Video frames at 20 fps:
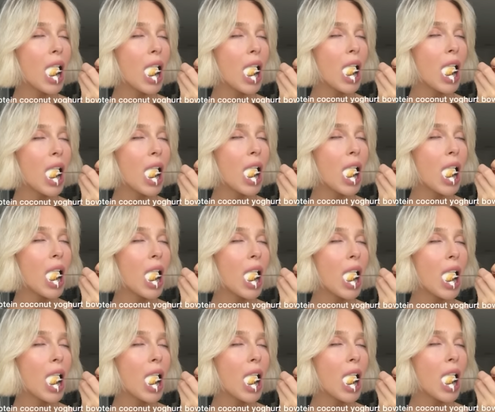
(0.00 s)

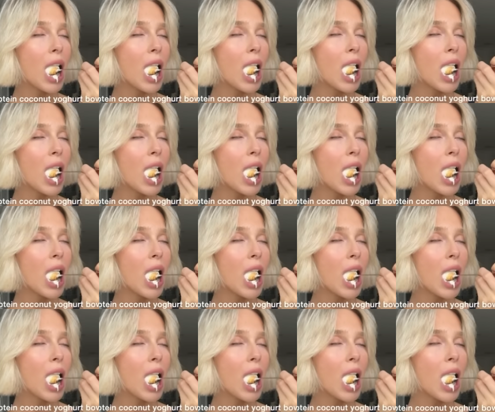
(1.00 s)

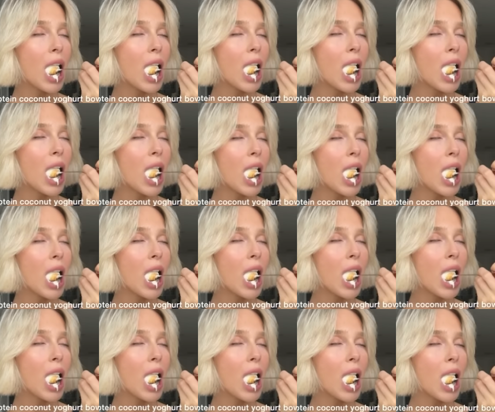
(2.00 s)

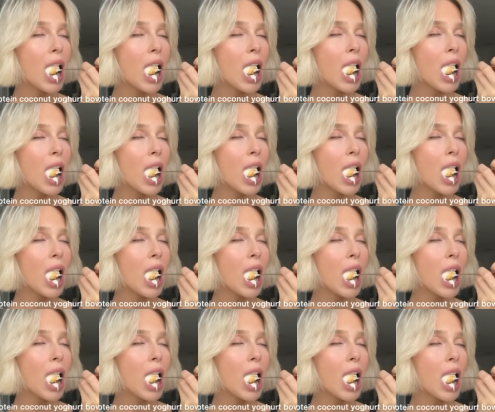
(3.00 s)

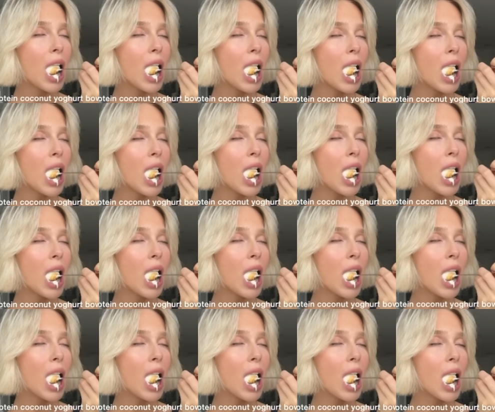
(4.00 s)

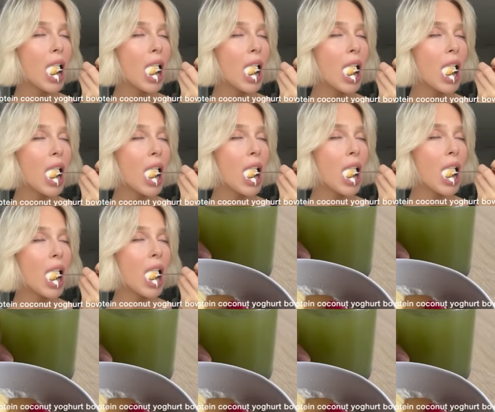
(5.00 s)
The person shown says nothing.